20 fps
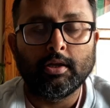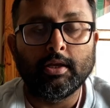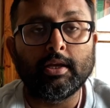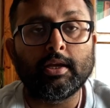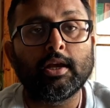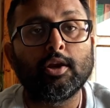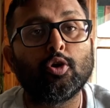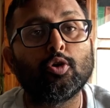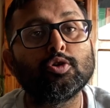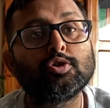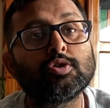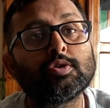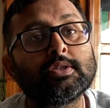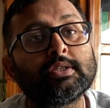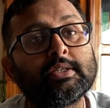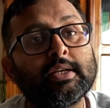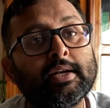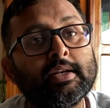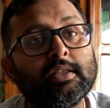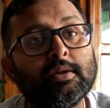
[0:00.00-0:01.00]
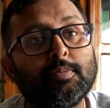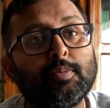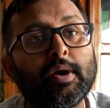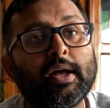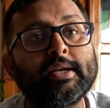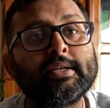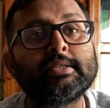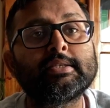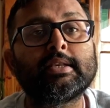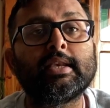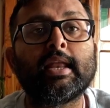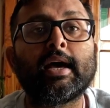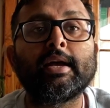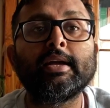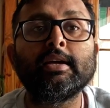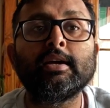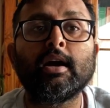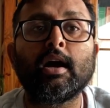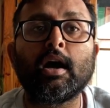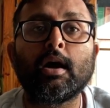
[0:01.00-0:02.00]
He can also set the price
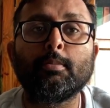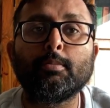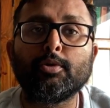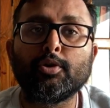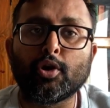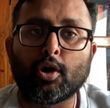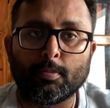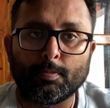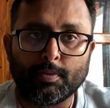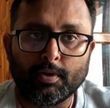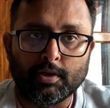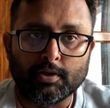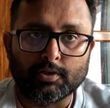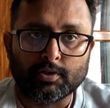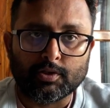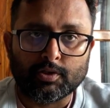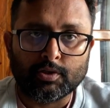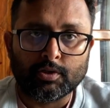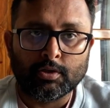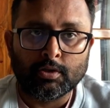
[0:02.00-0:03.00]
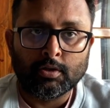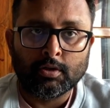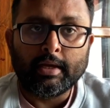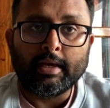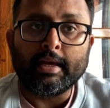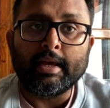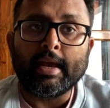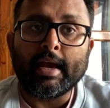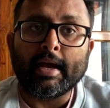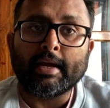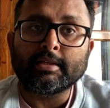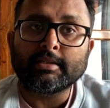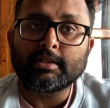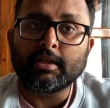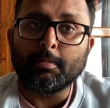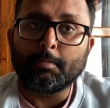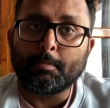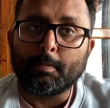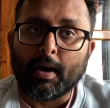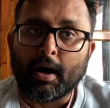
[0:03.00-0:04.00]
like a monopolist. He has
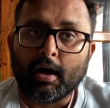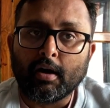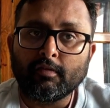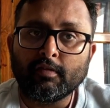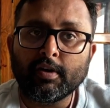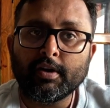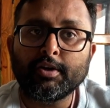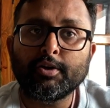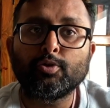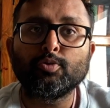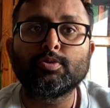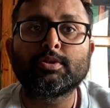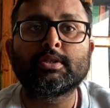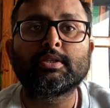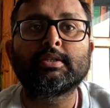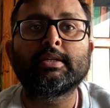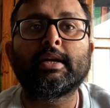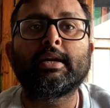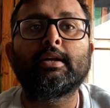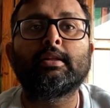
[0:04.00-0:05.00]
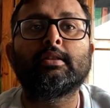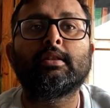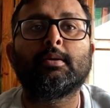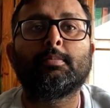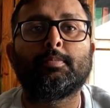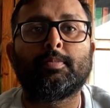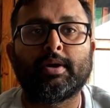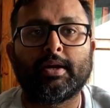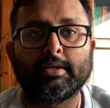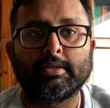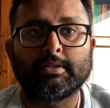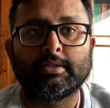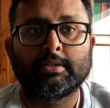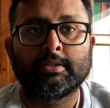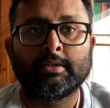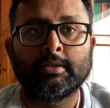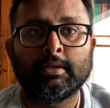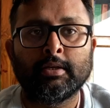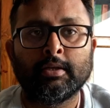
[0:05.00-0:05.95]
the power to set the price.